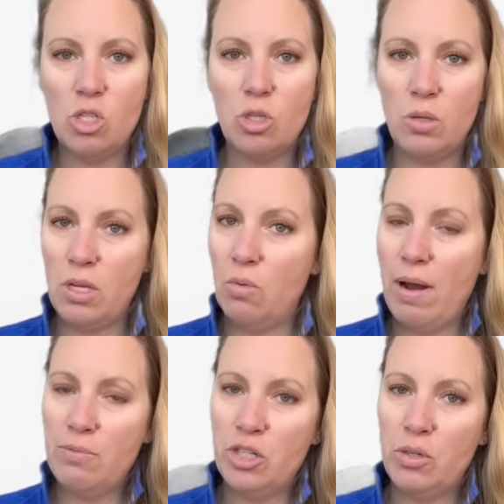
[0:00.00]
So the
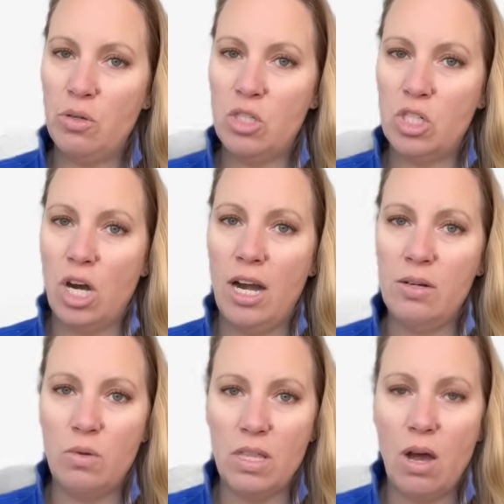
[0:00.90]
eruption could start
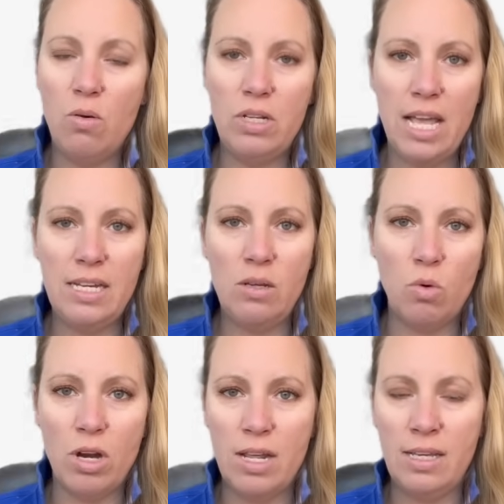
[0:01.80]
without any
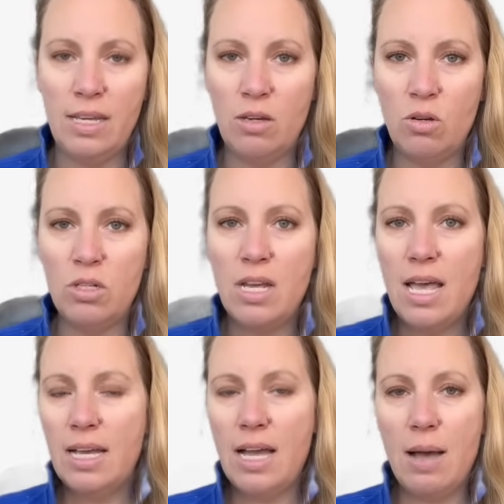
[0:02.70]
warning. It could
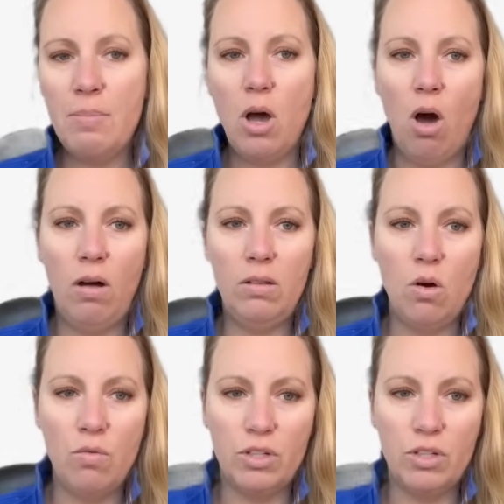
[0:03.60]
come all over